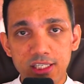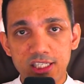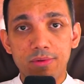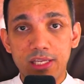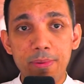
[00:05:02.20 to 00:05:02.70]

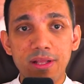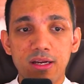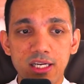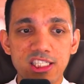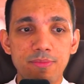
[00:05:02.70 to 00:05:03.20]
keeping the
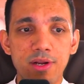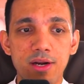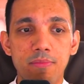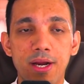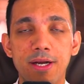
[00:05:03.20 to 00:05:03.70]
customer
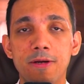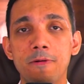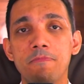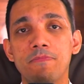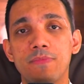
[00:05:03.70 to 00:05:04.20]
in mind,
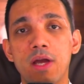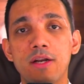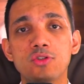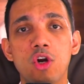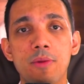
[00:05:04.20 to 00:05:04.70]
that is
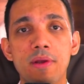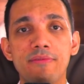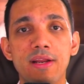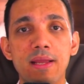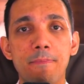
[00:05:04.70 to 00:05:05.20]
going to be a
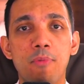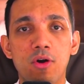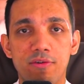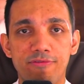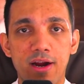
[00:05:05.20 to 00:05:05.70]
very
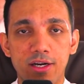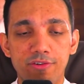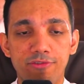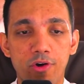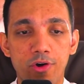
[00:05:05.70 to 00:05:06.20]
important factor
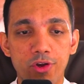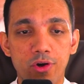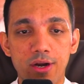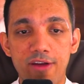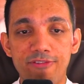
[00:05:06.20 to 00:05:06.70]
for
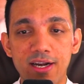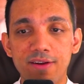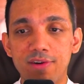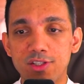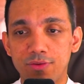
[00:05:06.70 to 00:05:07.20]
your
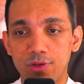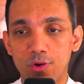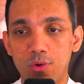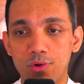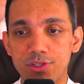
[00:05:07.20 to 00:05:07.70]
effectiveness of the
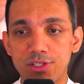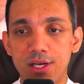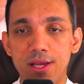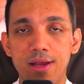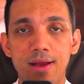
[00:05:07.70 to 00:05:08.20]
course,
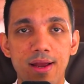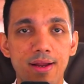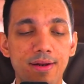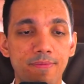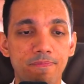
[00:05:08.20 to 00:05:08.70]

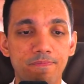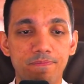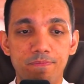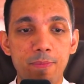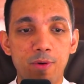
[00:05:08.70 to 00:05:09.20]
and
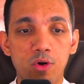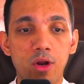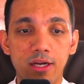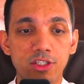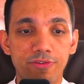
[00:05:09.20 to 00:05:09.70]
people are going to
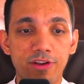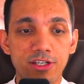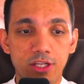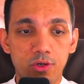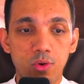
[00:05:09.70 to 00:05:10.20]
actually finish
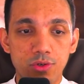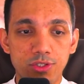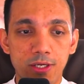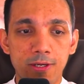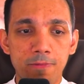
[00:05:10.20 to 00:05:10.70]
that course.
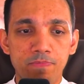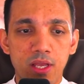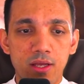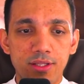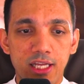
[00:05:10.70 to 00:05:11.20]

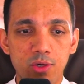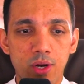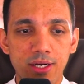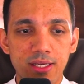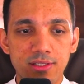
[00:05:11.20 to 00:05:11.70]
The other
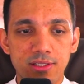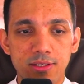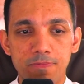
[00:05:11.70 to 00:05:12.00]
one is